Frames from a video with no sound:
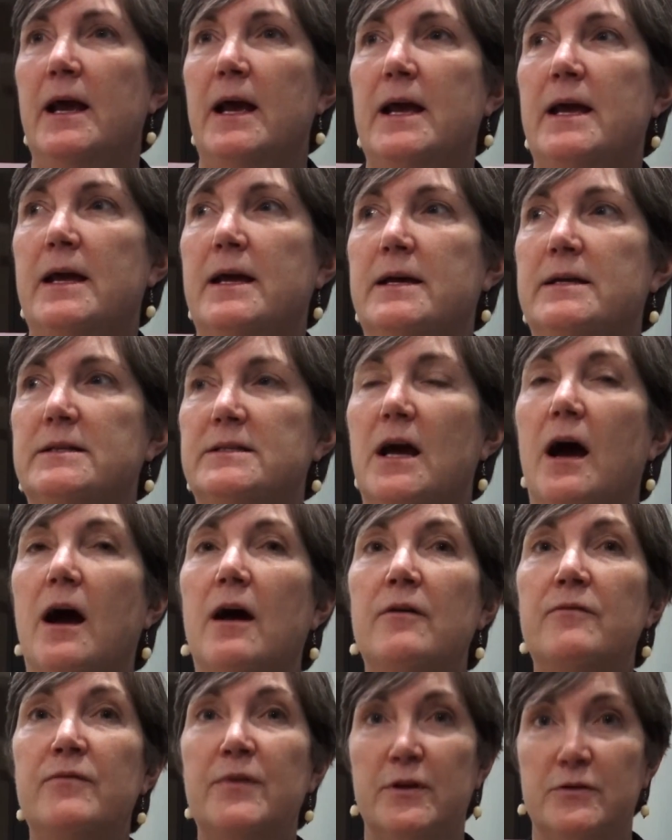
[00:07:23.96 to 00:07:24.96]
And
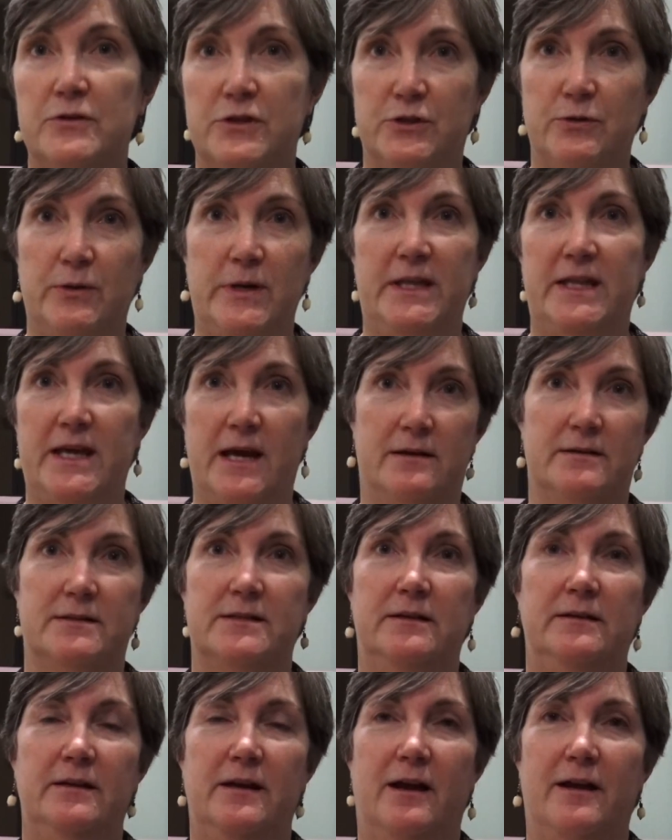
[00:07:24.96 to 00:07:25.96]
of those
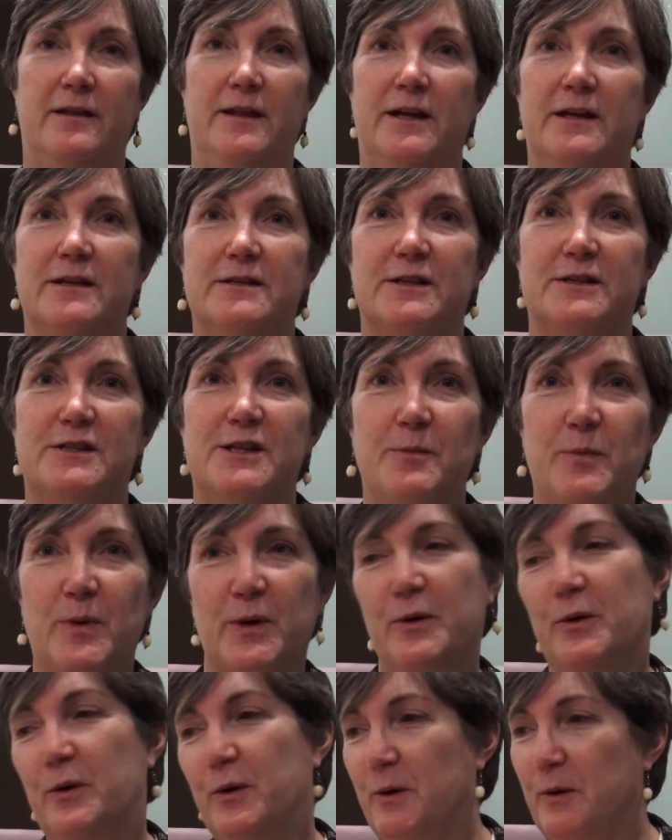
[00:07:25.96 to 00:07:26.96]
3,000, I think it's a
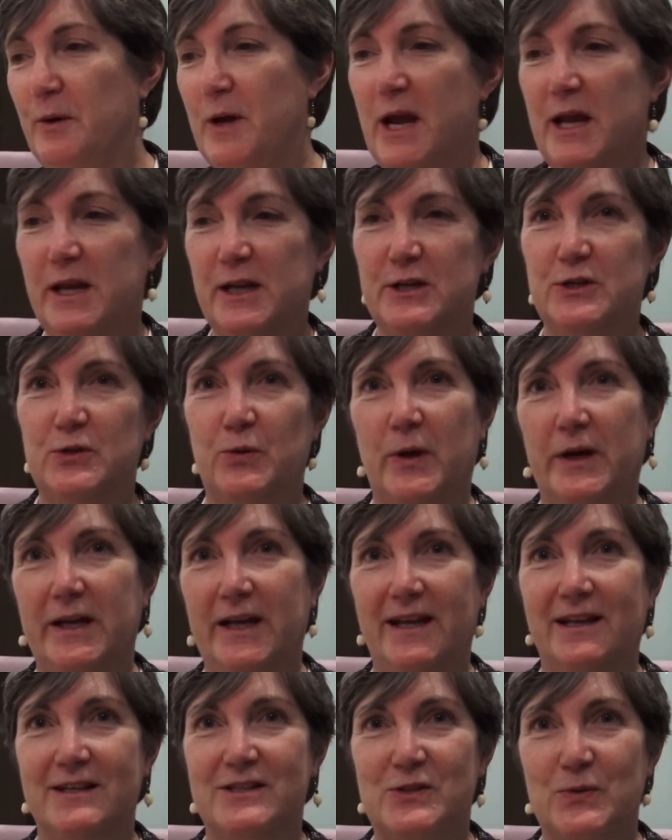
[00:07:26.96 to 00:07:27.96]
typical
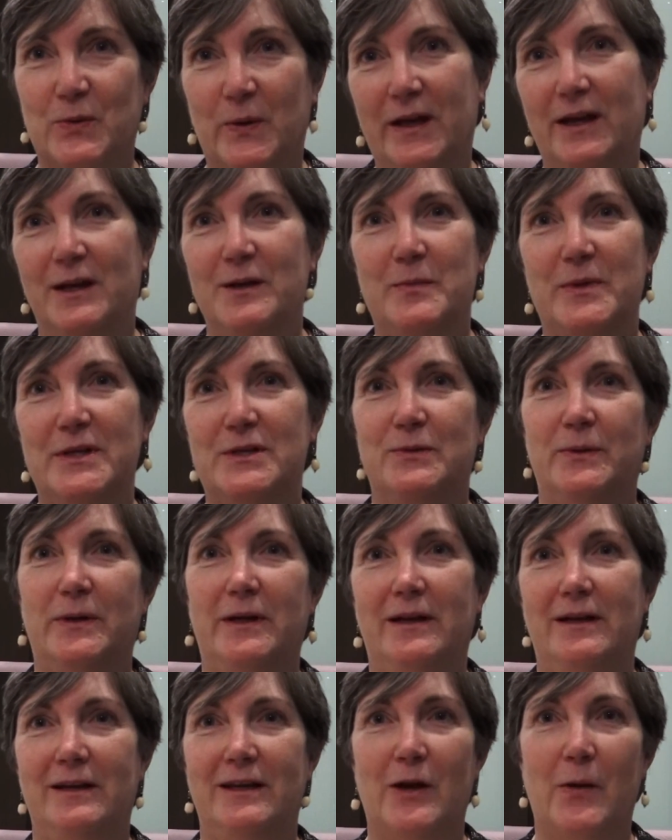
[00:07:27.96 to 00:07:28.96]
80-20 swing
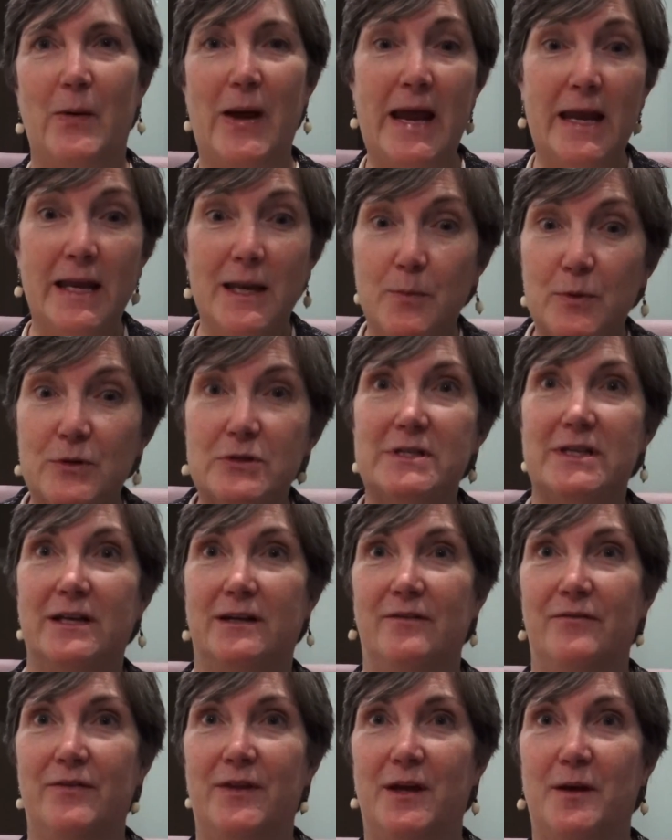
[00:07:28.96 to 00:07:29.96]
between,
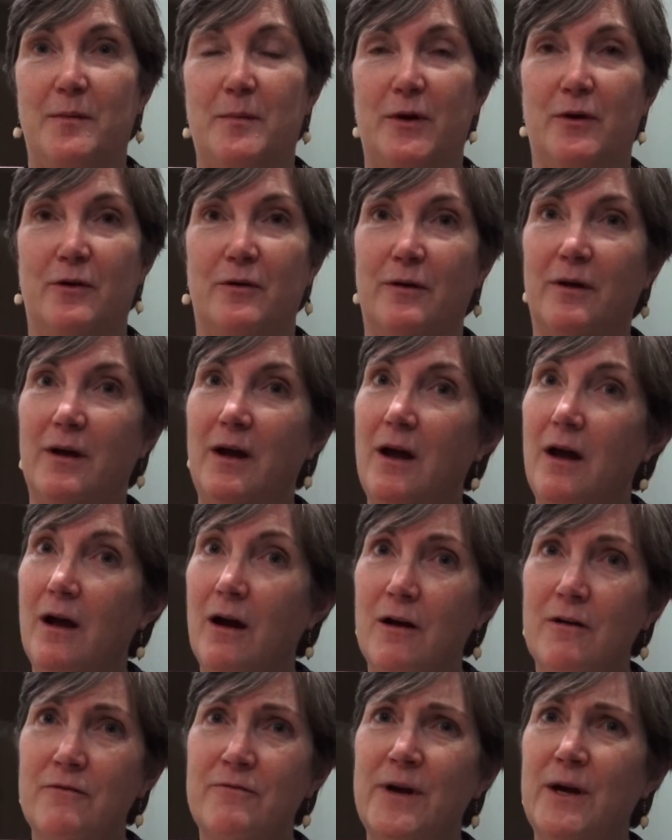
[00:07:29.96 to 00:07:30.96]
80% of them
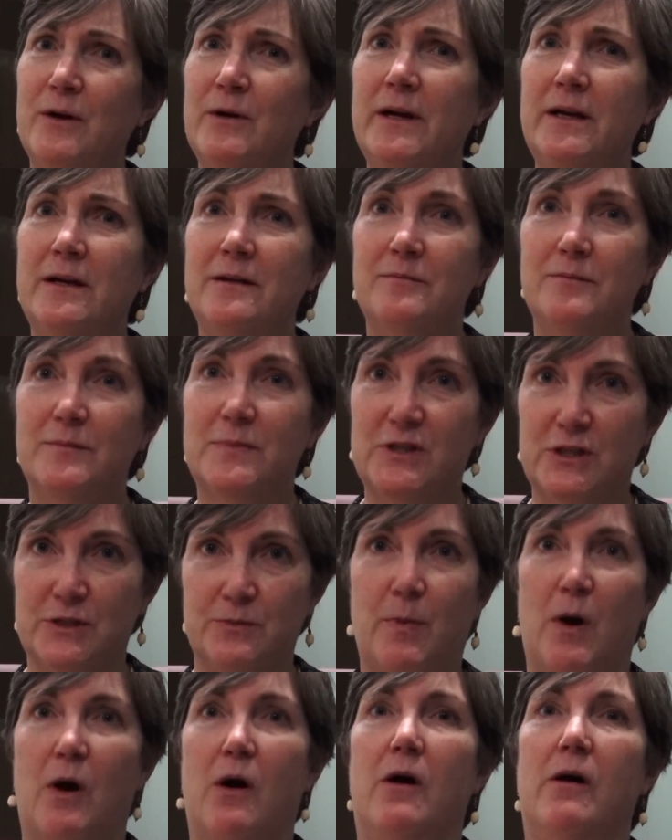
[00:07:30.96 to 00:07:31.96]
are very
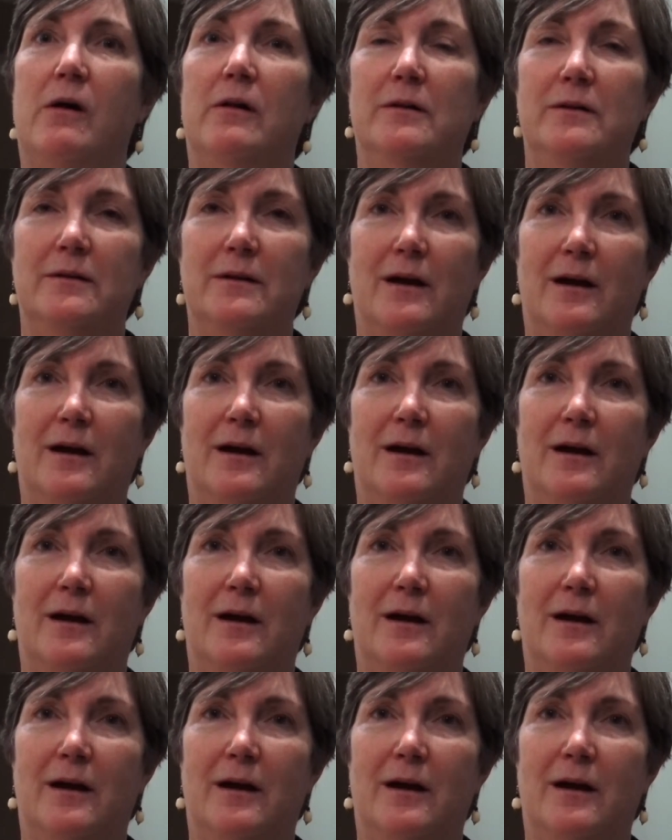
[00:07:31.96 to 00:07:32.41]
small.